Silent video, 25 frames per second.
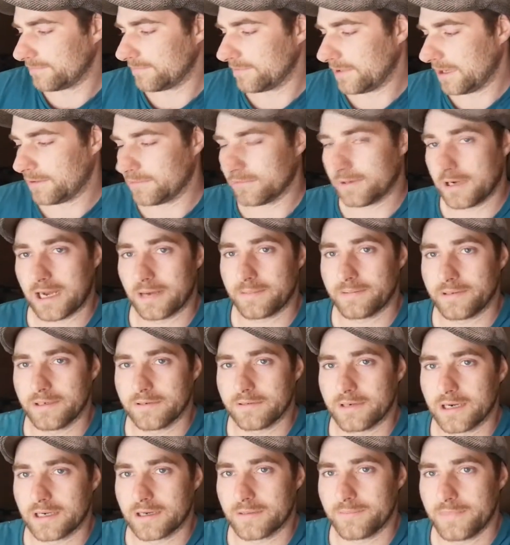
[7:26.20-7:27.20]
I'll
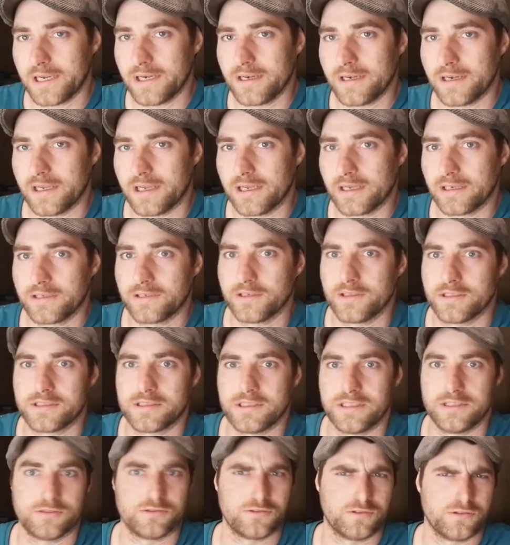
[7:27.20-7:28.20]
happily recommend it
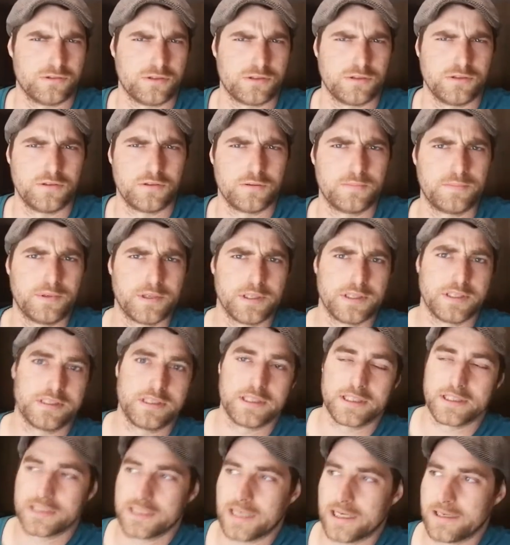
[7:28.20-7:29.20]
because it draws
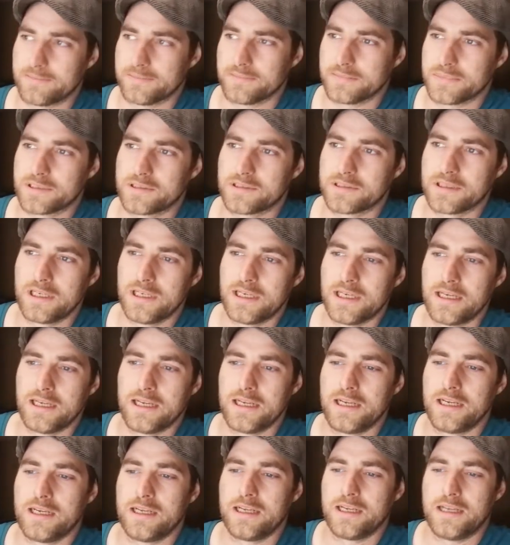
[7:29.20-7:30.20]
0.6 amps.
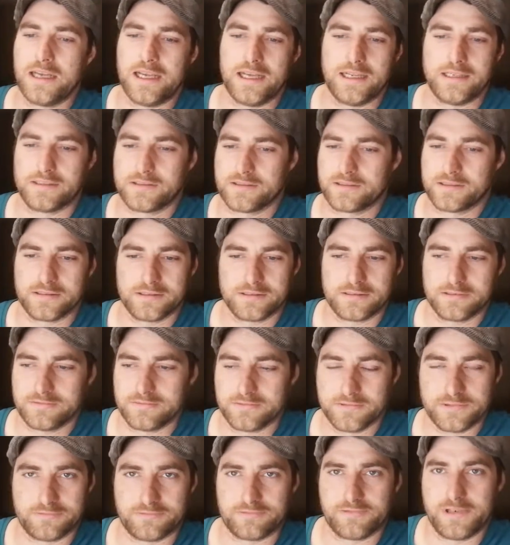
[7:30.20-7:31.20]
It's
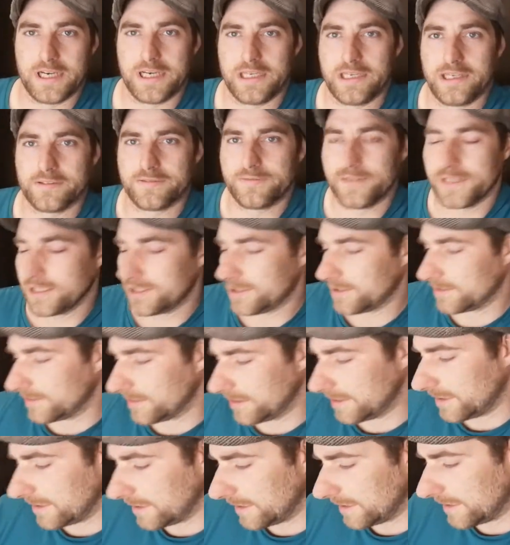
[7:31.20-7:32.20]
really
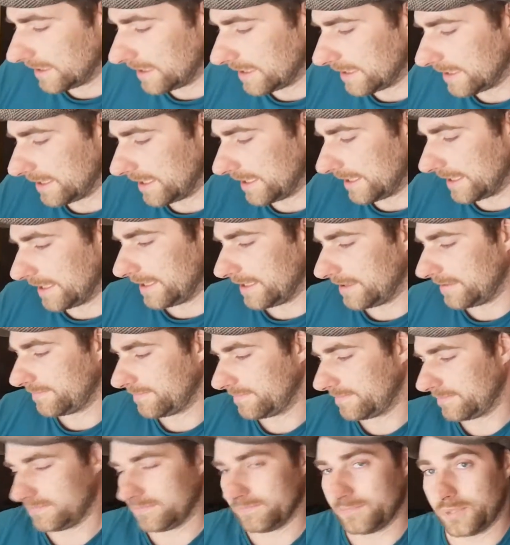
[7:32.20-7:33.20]
efficient. It
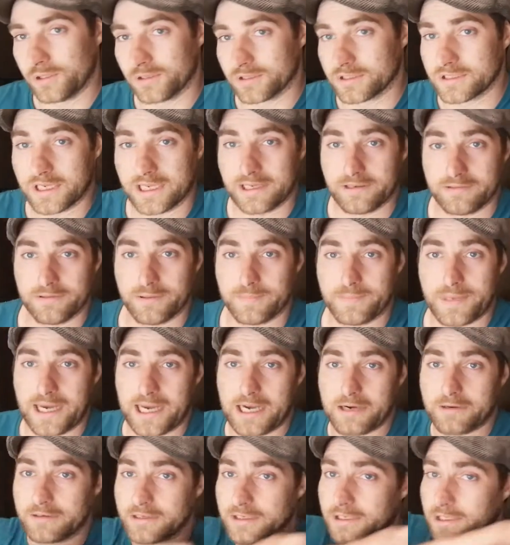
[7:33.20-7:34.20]
puts out the
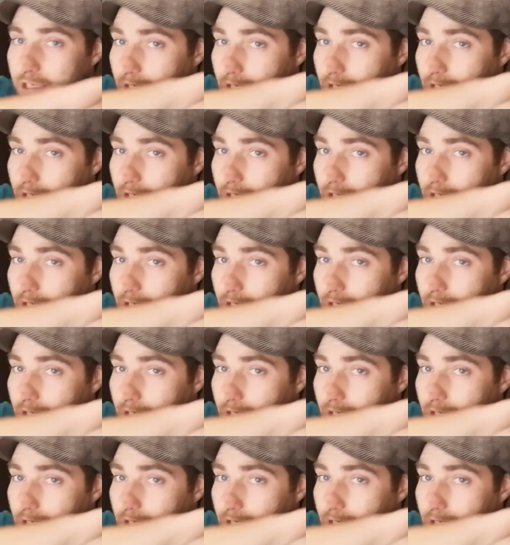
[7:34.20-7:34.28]
power it